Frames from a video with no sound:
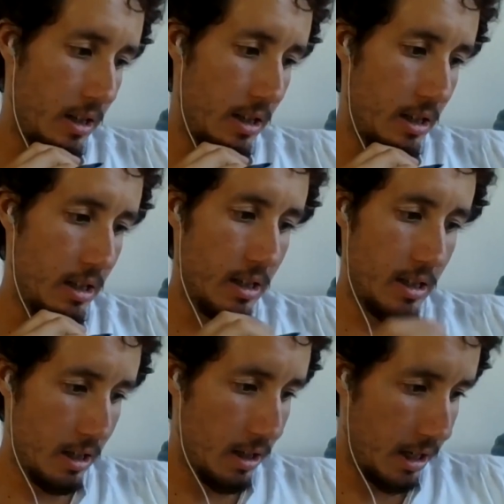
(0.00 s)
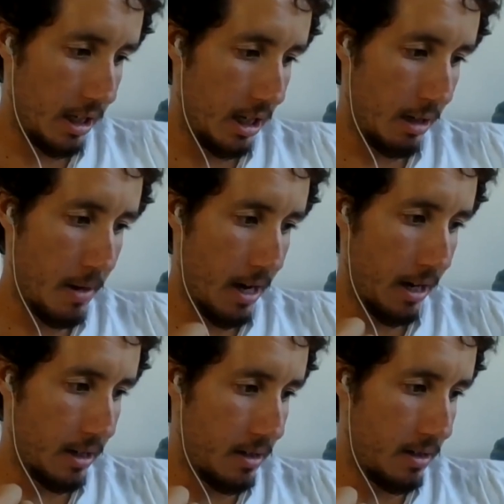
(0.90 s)
the single leg
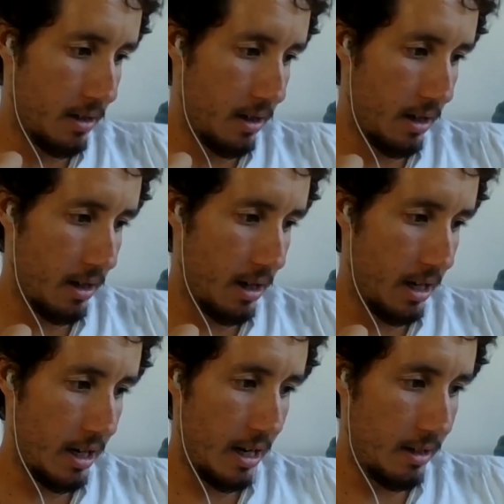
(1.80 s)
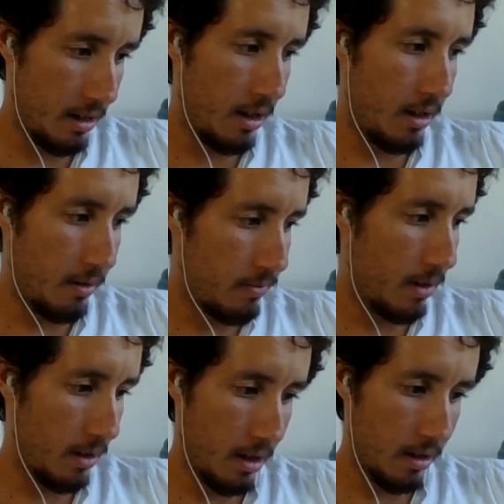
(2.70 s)
kickbacks. I'd had a lot
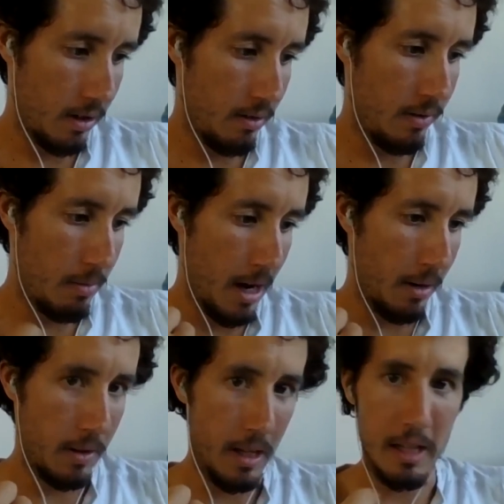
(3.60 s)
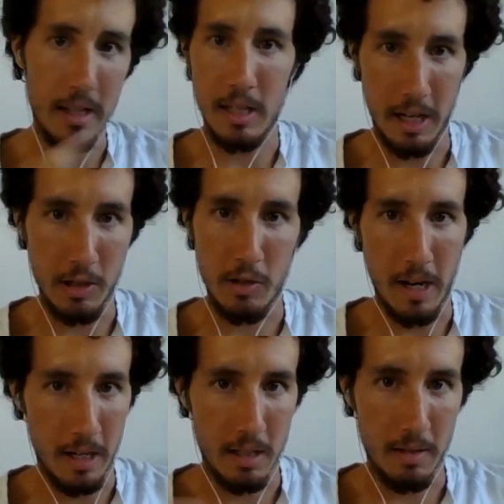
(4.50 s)
of good feedback with that. The tire
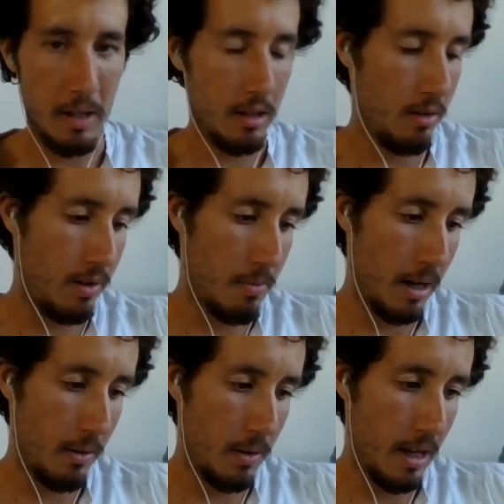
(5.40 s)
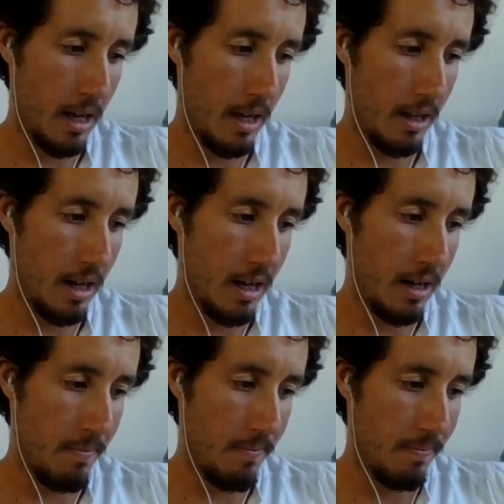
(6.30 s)
drags, I've had good feedback with that.
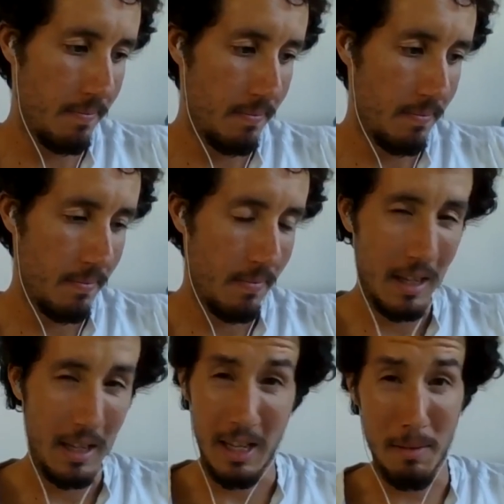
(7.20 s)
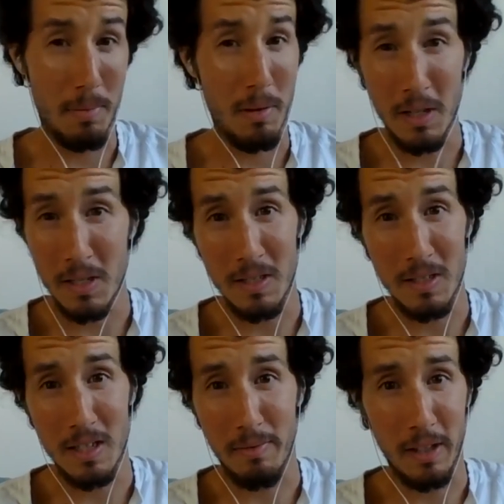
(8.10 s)
Hip thrusts
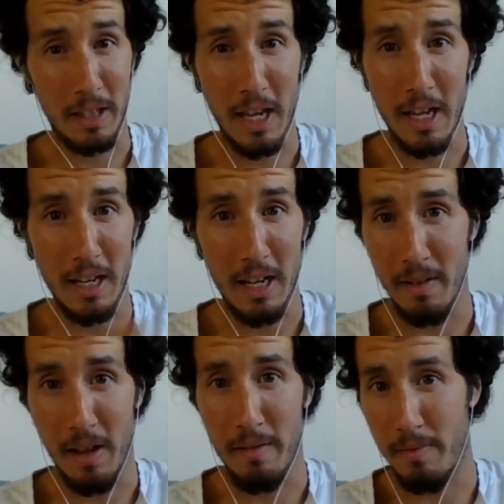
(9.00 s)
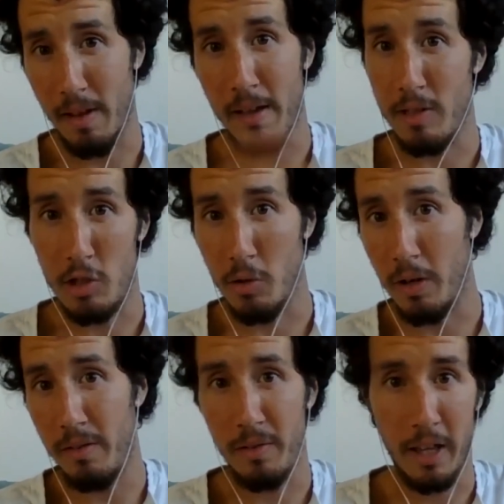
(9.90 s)
and stuff like that, I've
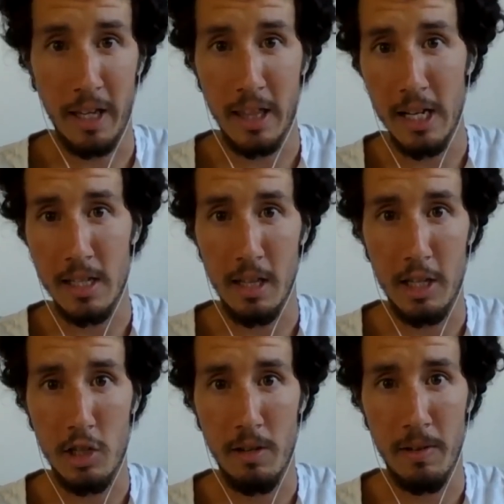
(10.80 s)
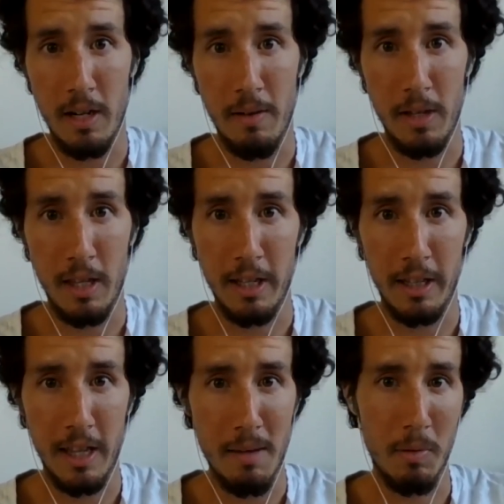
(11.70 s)
enjoyed for like the isolation of it and everything
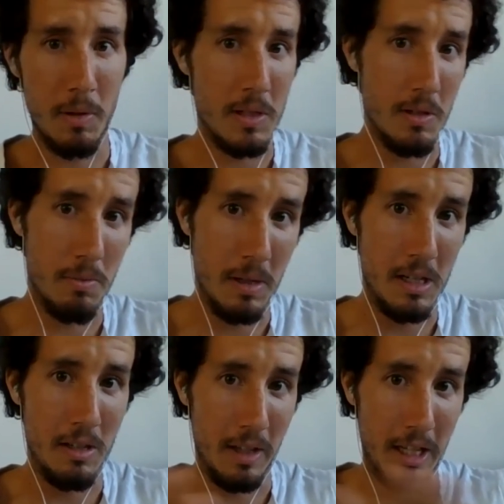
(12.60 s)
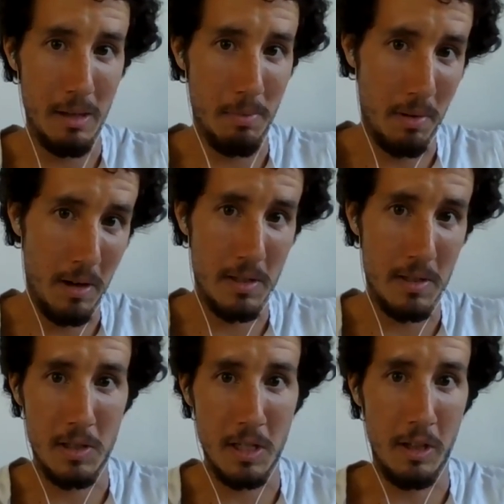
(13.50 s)
like that. But what's your opinion of like hip thrusts
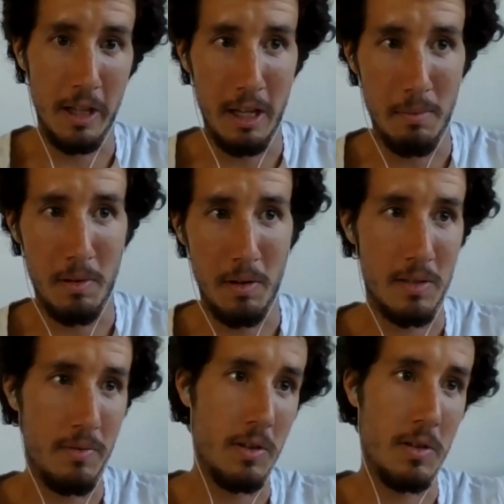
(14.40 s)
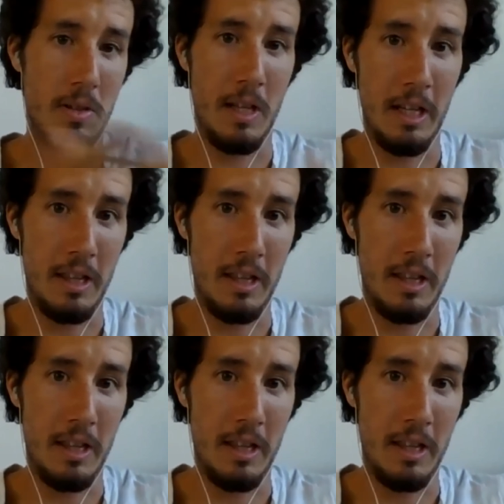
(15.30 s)
or single leg hip thrusts versus like